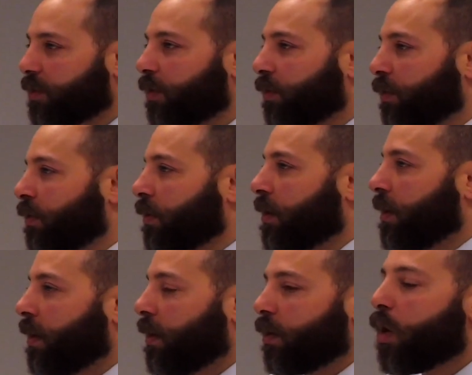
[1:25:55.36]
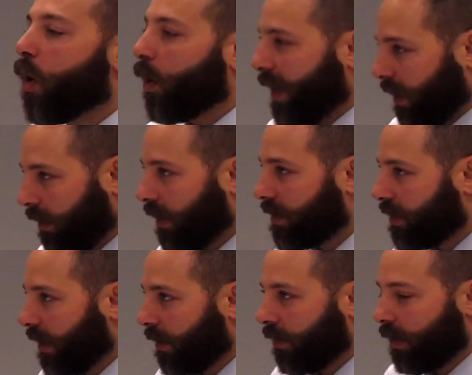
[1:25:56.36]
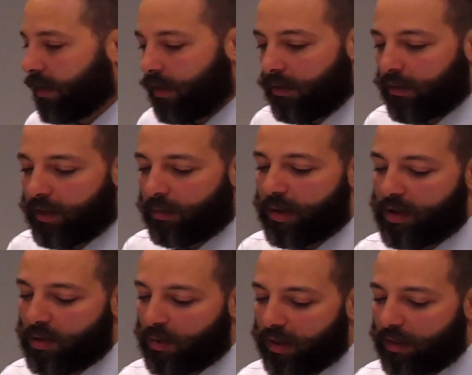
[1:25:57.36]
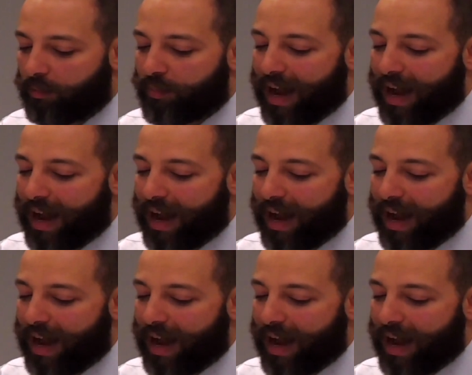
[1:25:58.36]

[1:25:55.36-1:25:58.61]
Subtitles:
a certain coin, let's say, right? They'll be doing the